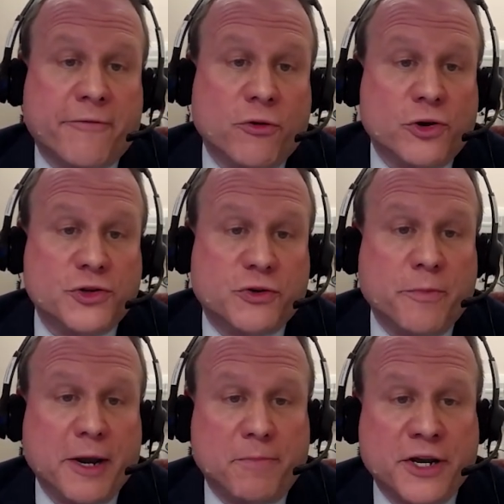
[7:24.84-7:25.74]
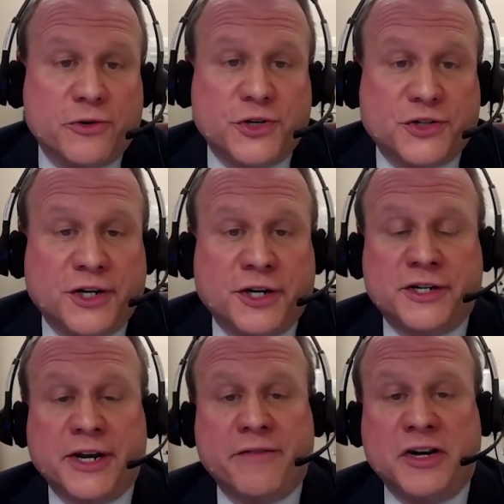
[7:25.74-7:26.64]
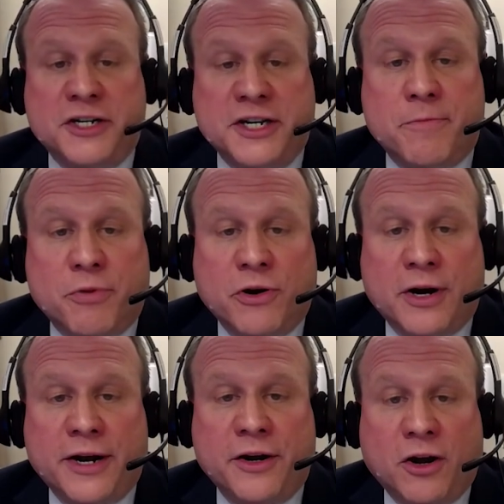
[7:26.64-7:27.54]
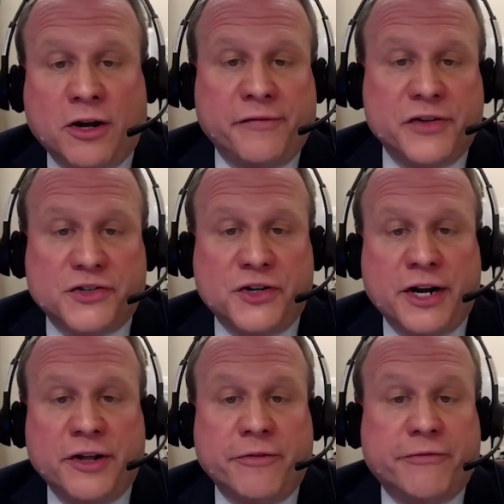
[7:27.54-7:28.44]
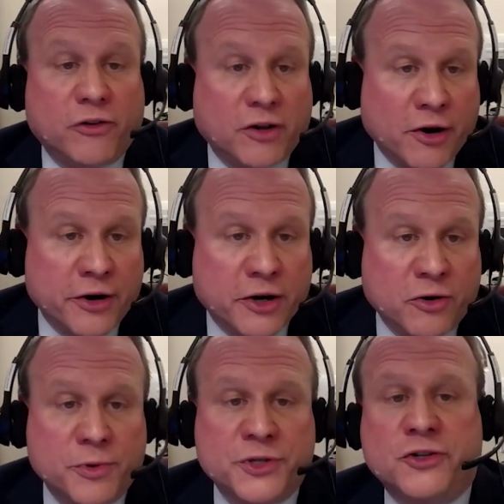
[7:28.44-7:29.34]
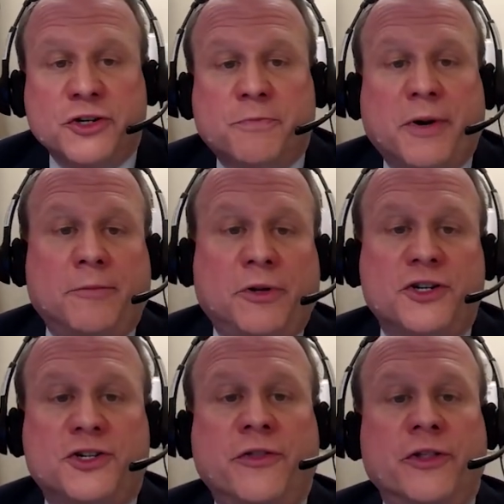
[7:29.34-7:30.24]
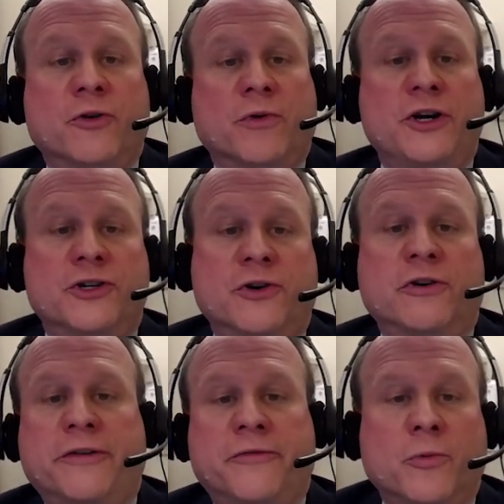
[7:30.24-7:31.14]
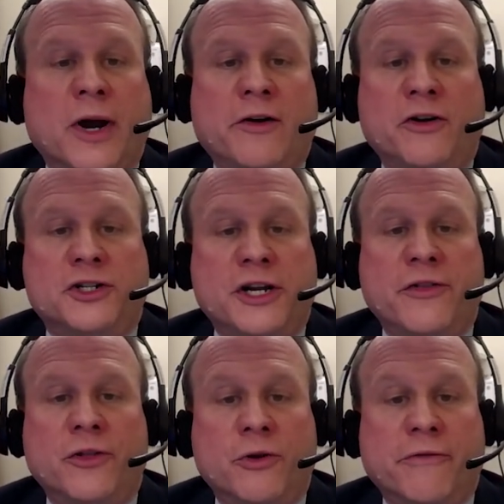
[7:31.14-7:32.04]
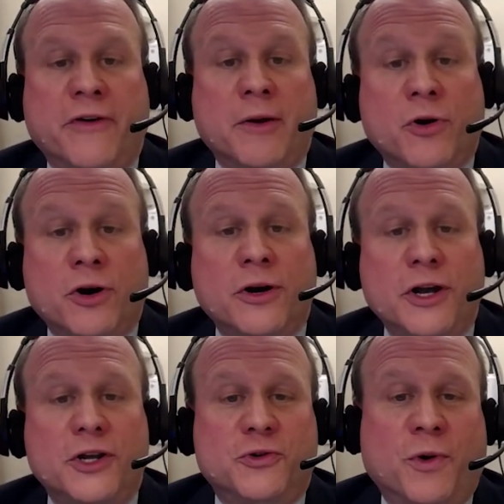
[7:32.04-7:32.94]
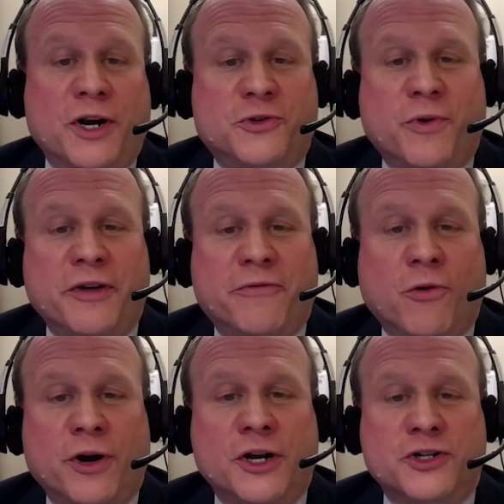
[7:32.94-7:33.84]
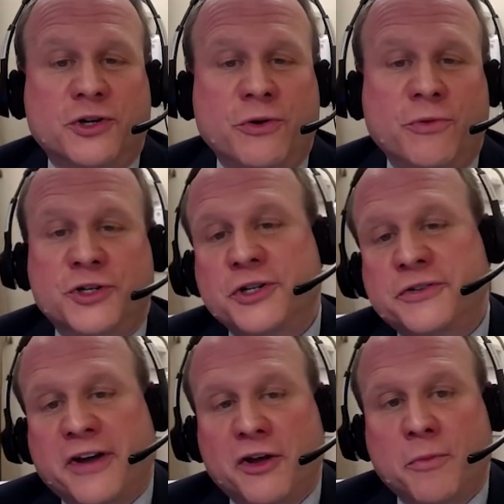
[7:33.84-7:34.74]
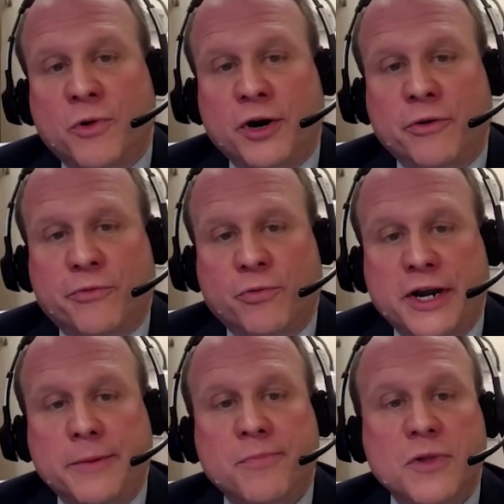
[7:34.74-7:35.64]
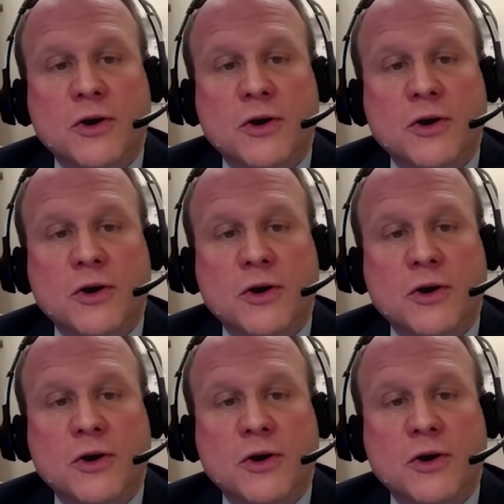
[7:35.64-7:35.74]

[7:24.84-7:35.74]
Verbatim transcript: For those who might be interested in diving deeper on all of this data, the full article was just published in the Green Journal of Neurology in the November 2024 issue, which is volume 103,